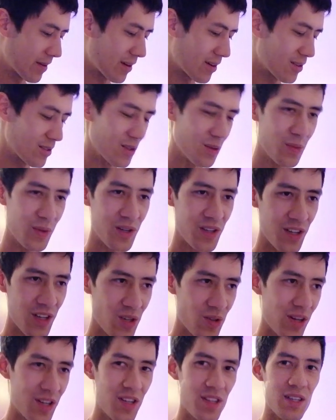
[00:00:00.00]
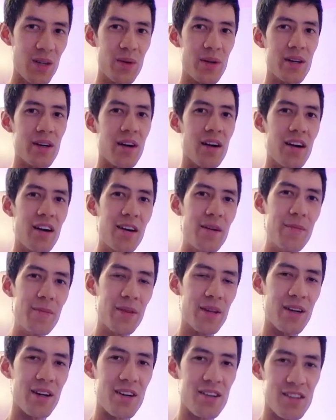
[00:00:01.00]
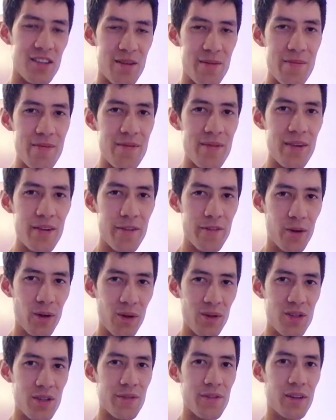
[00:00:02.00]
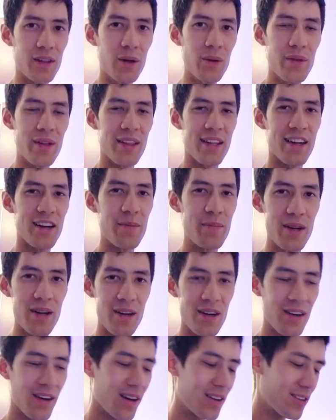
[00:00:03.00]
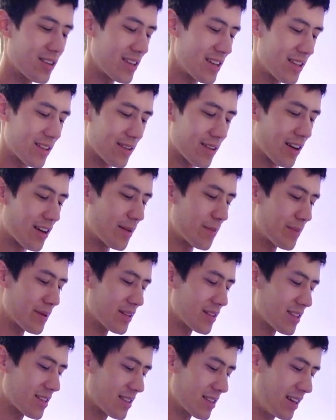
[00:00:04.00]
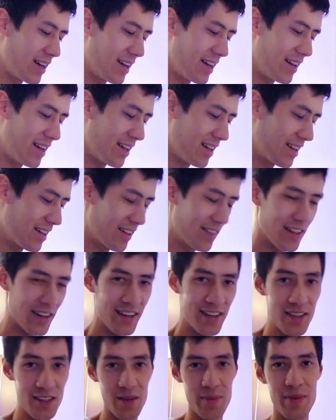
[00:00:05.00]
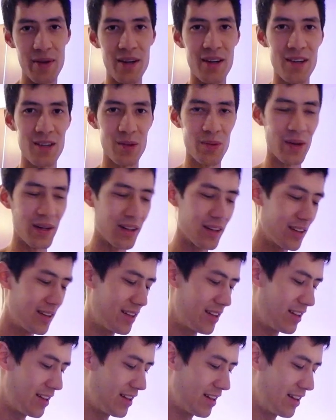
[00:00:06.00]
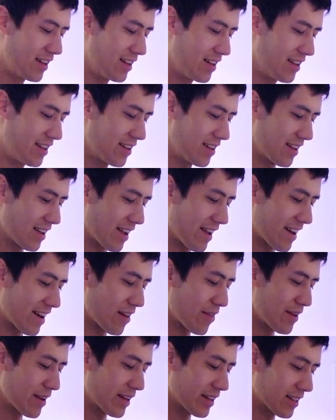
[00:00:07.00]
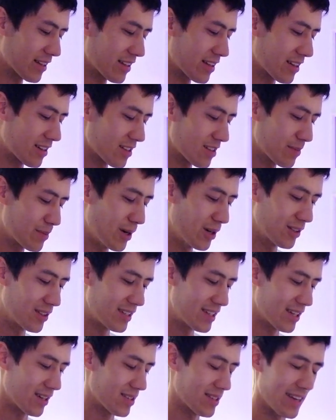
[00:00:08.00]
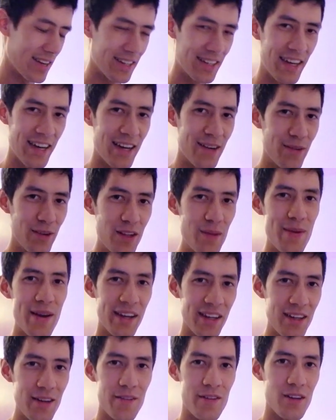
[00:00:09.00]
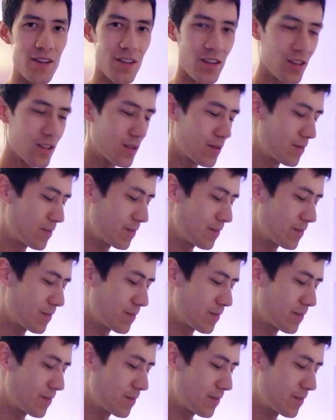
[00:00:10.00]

Also, when she stretches out her arm, there are some folds of clothing that appear underneath her armpits that disappear as well. And I think the small details like that really make a difference.